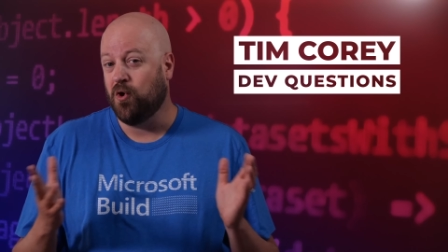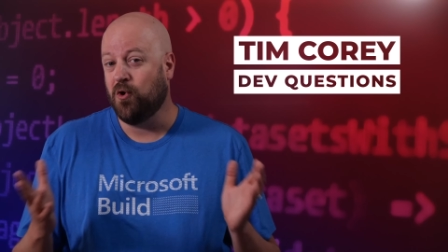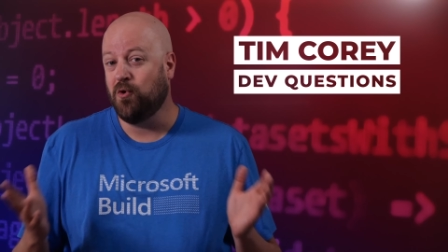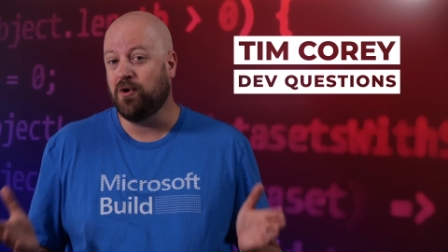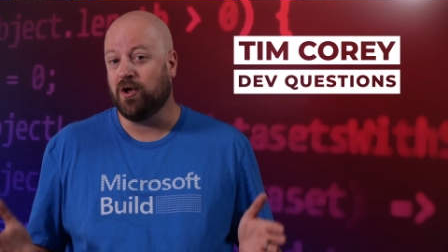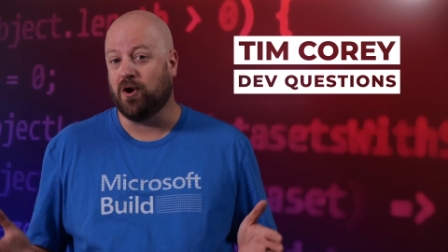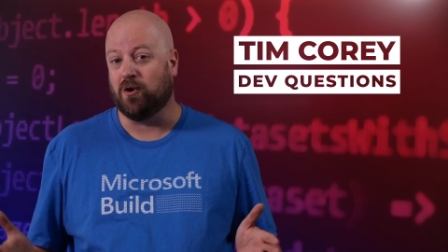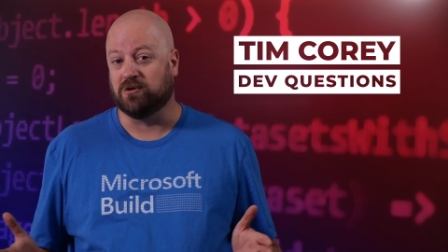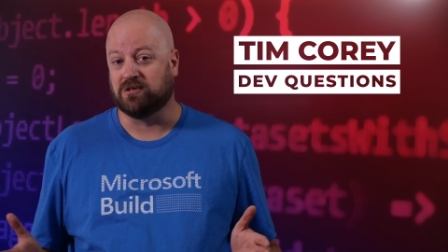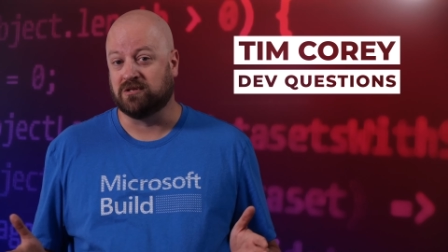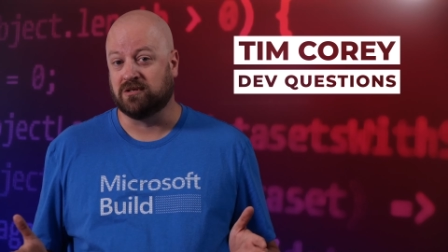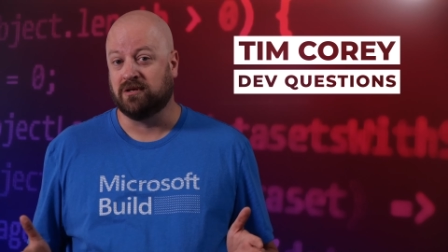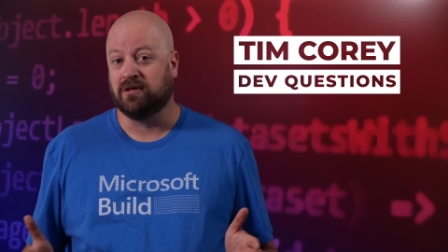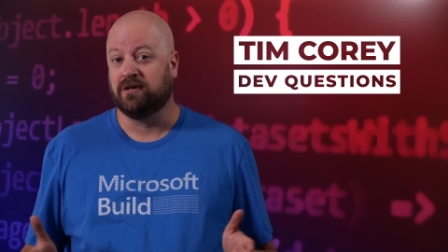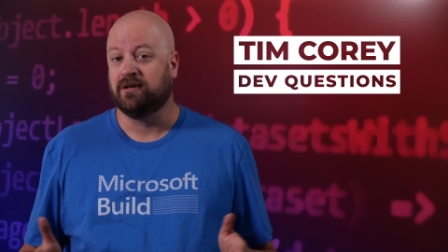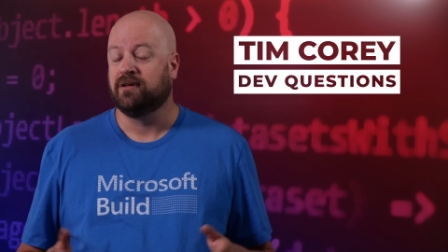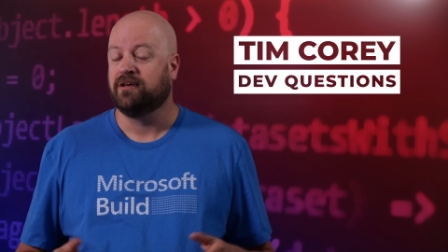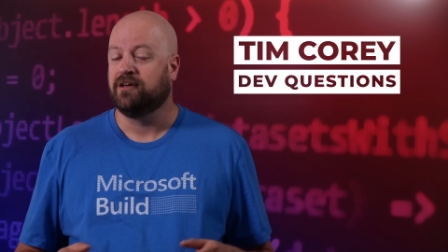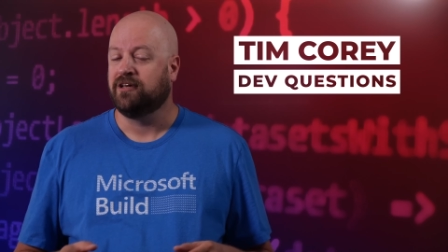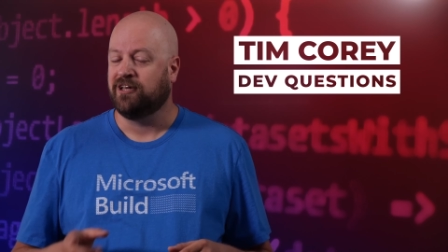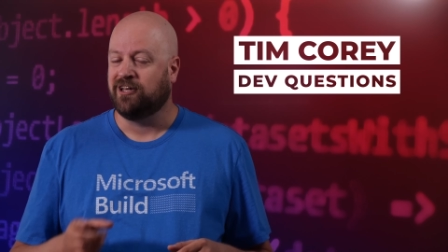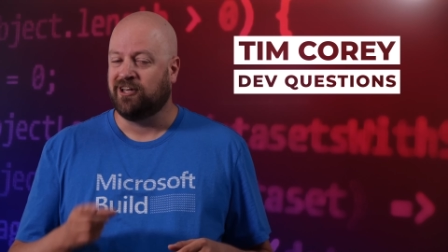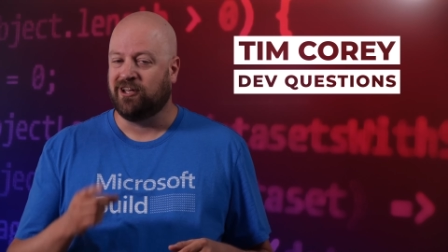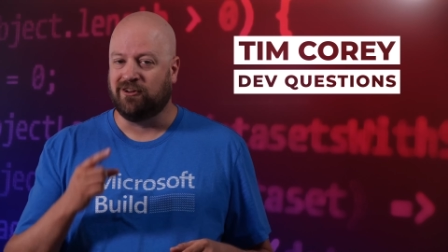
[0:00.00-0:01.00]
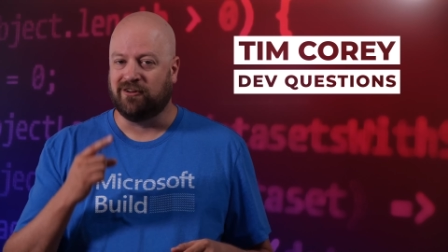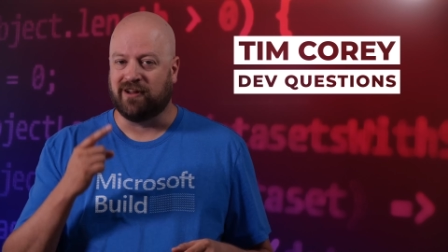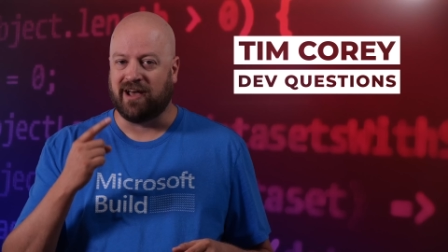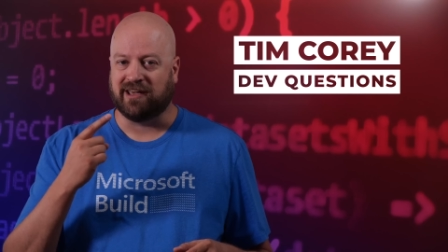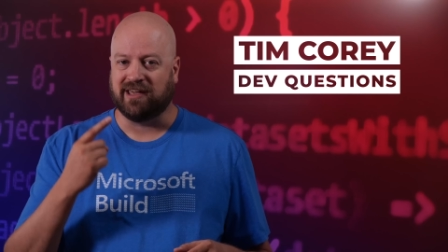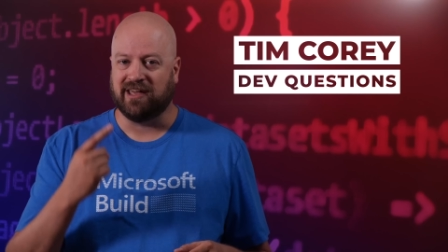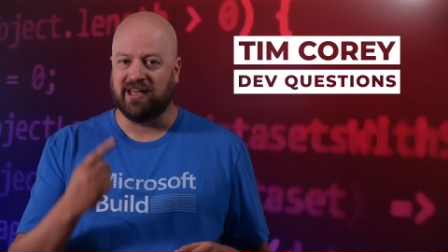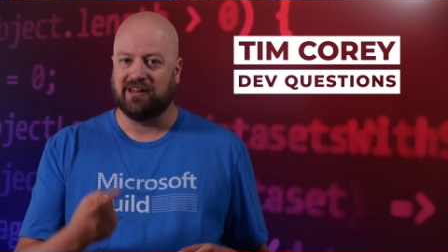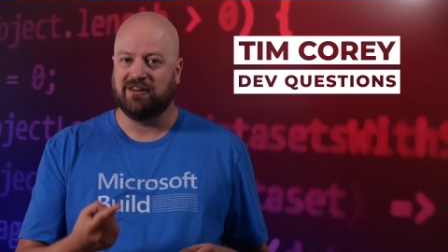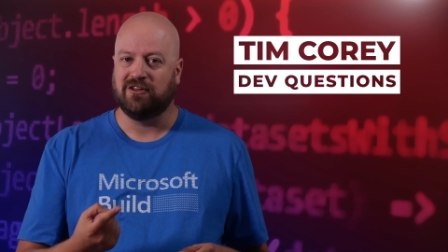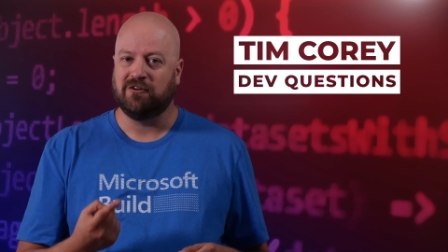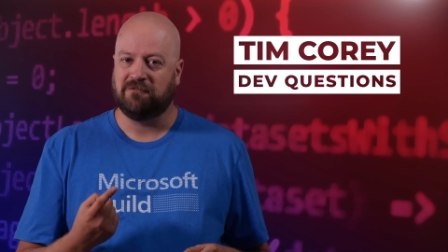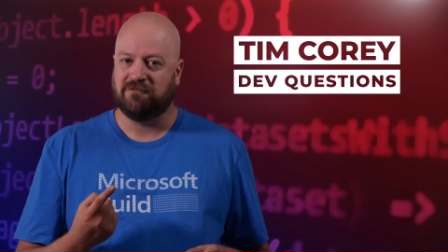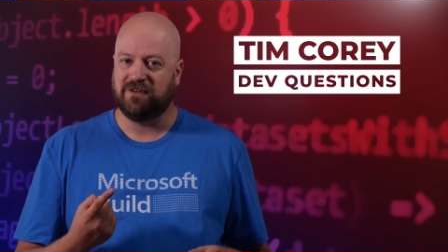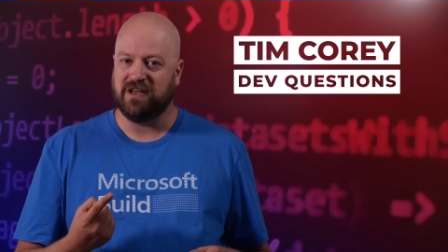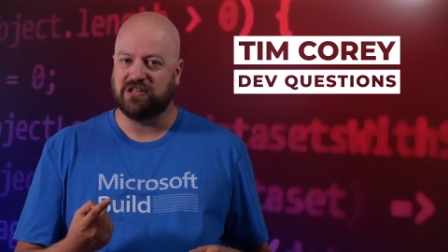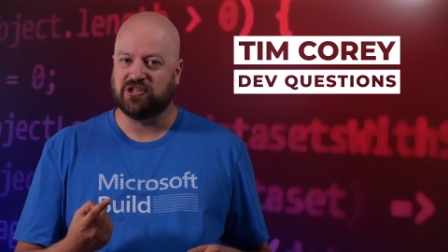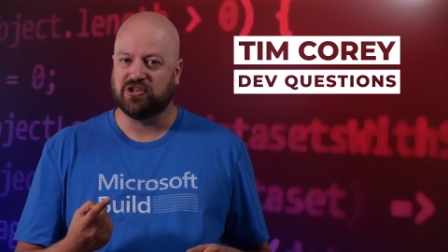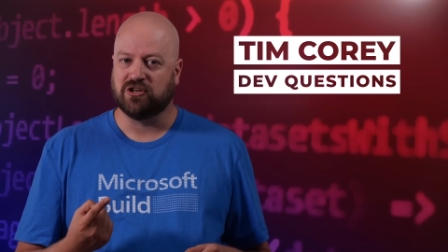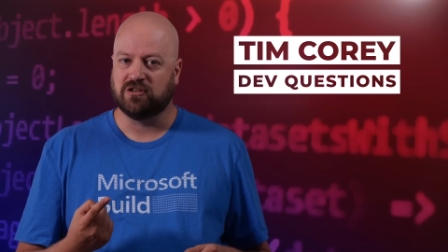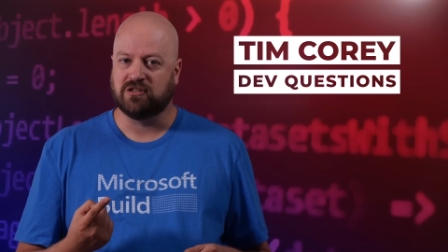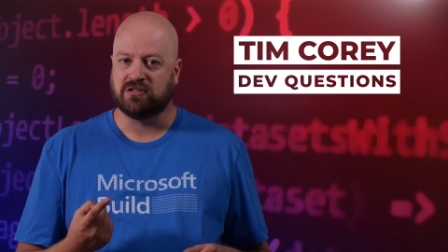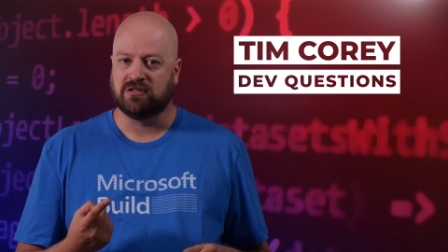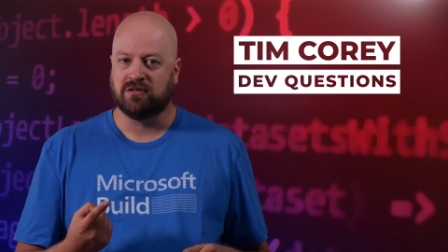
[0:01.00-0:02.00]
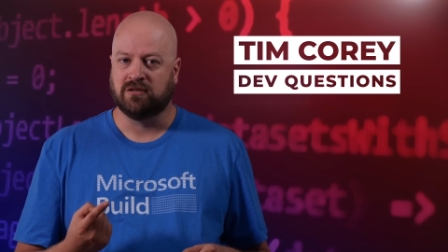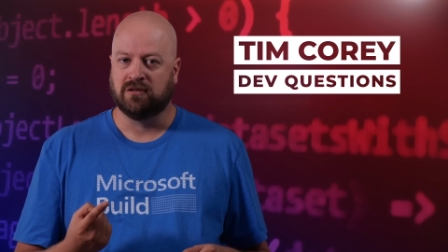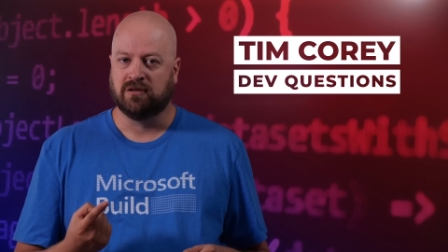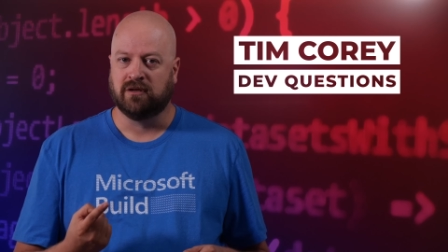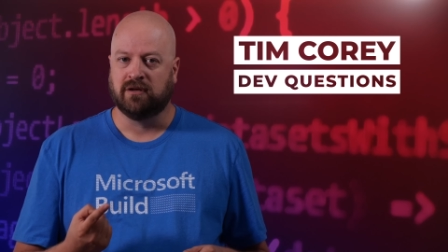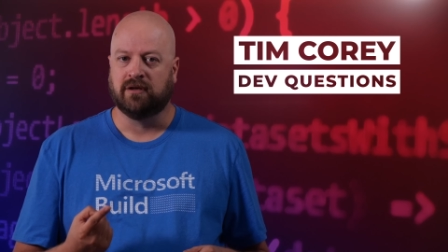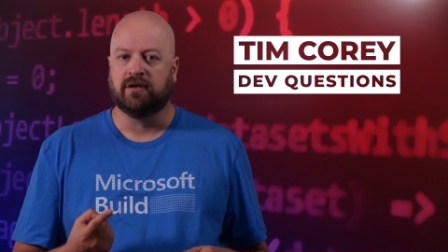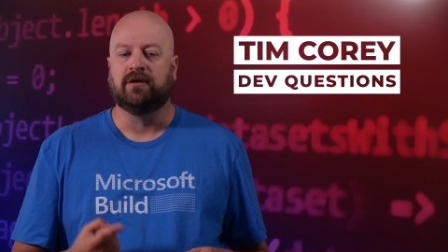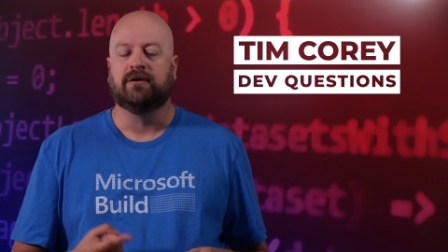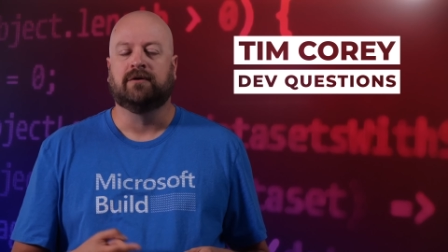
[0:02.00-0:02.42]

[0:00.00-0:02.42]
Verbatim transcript: Who knows? You're not getting new features.